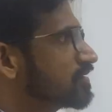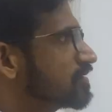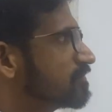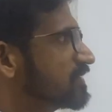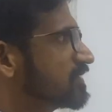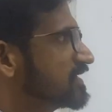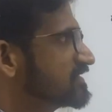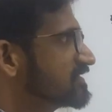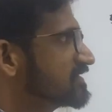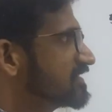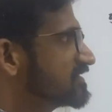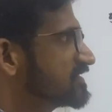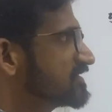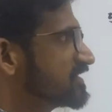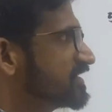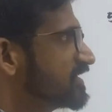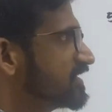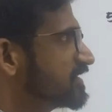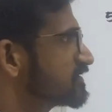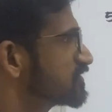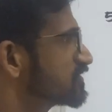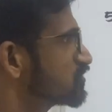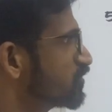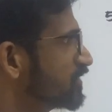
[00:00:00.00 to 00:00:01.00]
Please listen
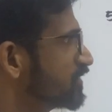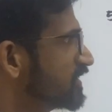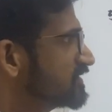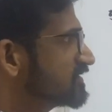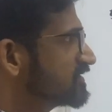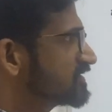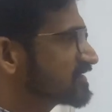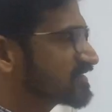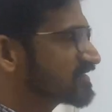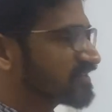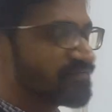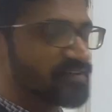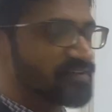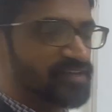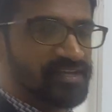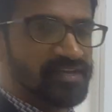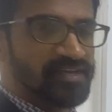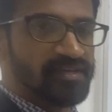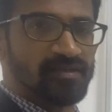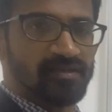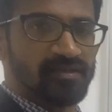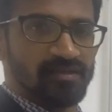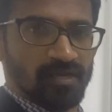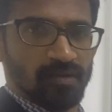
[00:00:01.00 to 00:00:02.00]
here, students. It's a
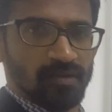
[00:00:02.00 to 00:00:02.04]
very